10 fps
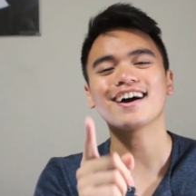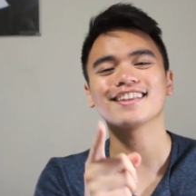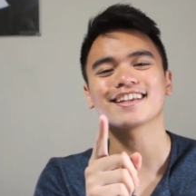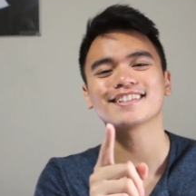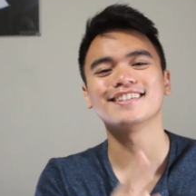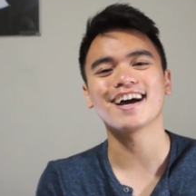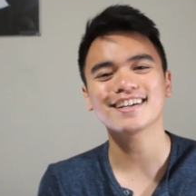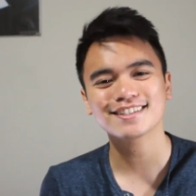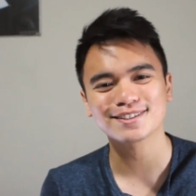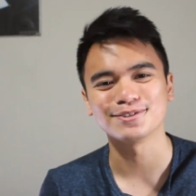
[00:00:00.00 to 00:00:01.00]
Ah, like the
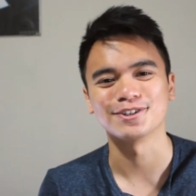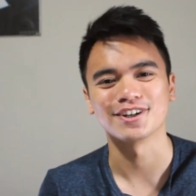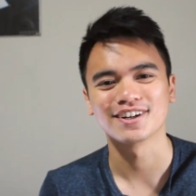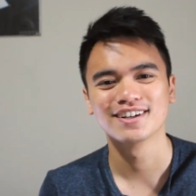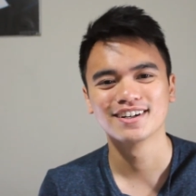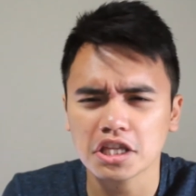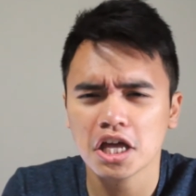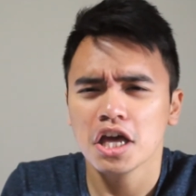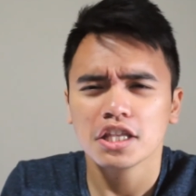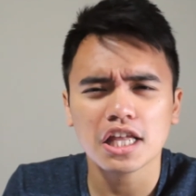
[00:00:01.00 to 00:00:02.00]
dinosaur.
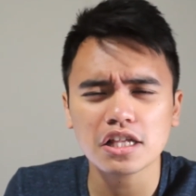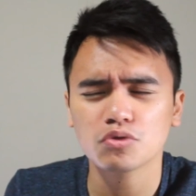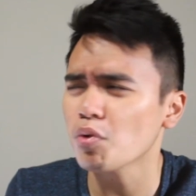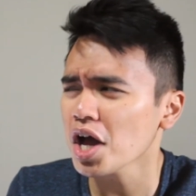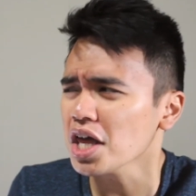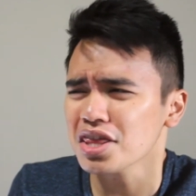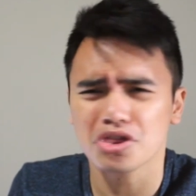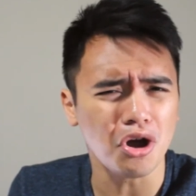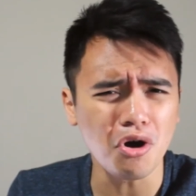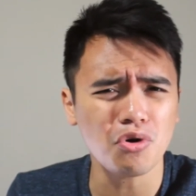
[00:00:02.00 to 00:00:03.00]
What?
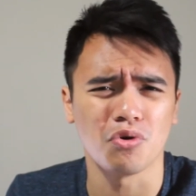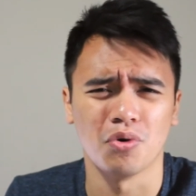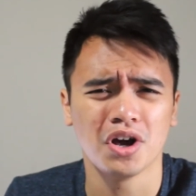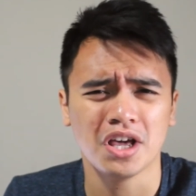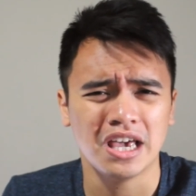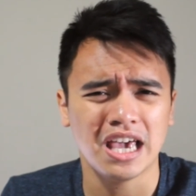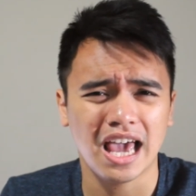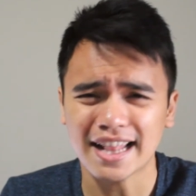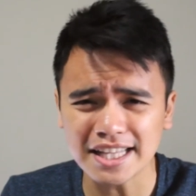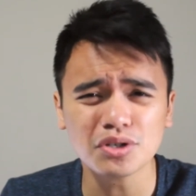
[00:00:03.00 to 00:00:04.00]
No.
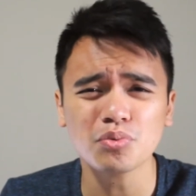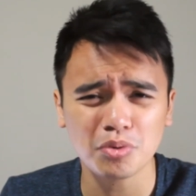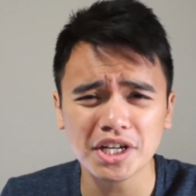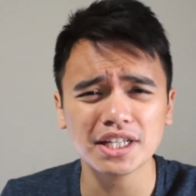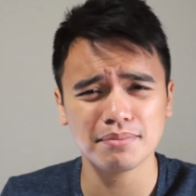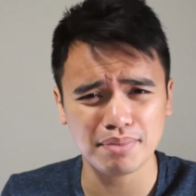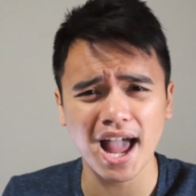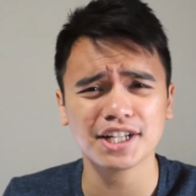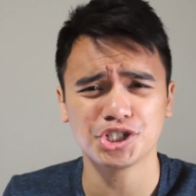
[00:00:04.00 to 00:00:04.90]
And that's a really bad